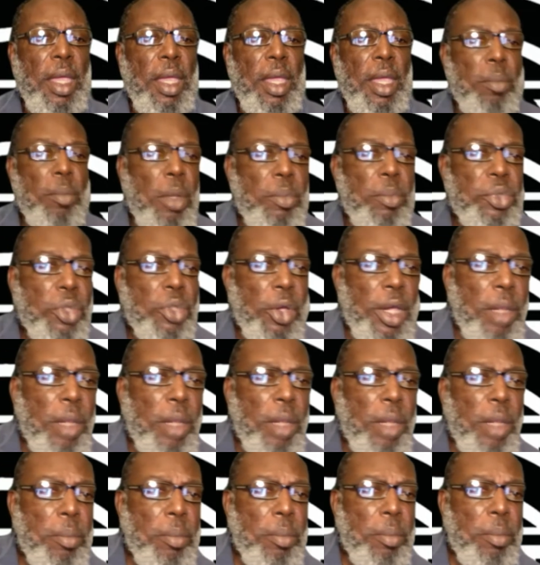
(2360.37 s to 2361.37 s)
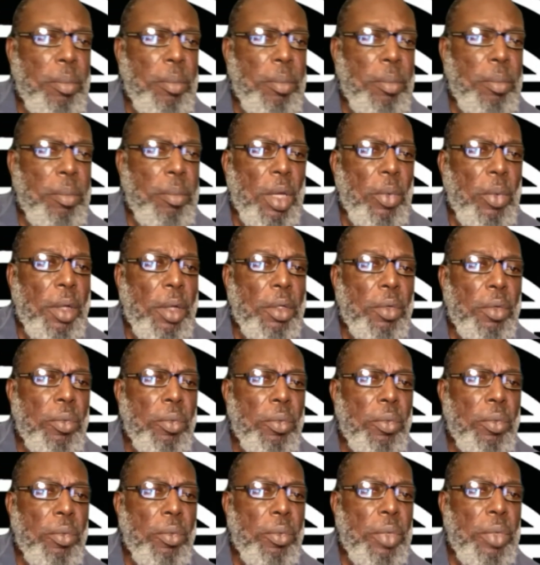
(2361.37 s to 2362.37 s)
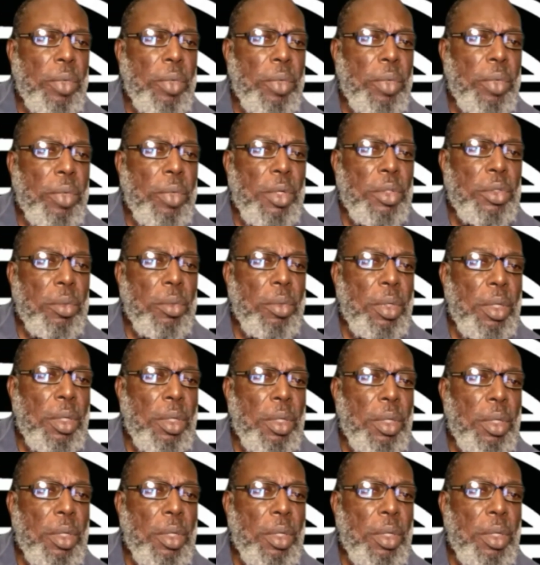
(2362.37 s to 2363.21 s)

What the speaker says: I'm sorry, that's not the one I wanted to read. What is the one